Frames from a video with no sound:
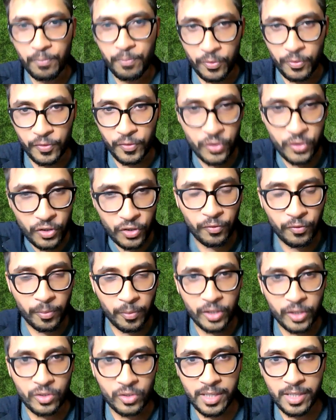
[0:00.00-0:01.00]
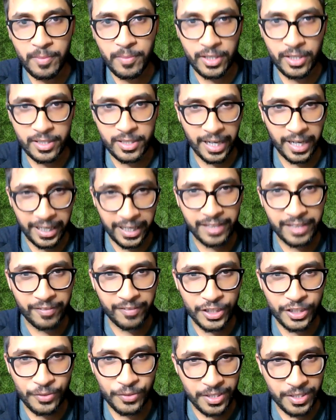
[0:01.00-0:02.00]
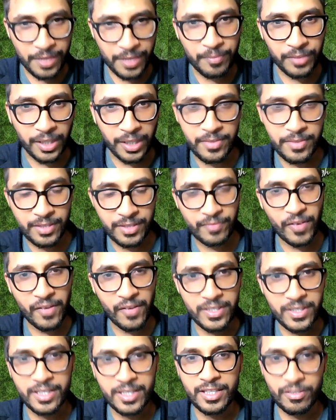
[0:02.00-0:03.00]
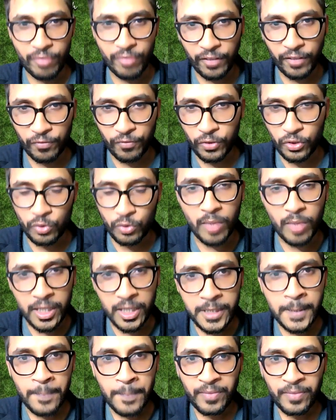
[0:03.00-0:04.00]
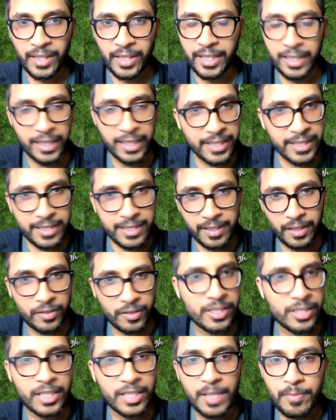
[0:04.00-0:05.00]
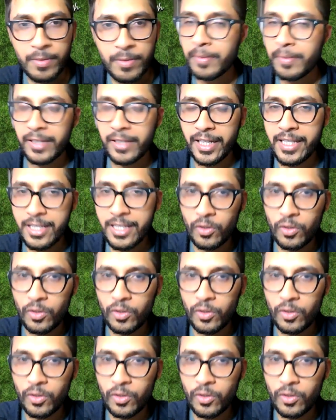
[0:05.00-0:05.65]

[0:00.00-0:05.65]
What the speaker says: was good for me to see, because I think Rashford sometimes favors his right foot too much. And this kind of just keeps people guessing.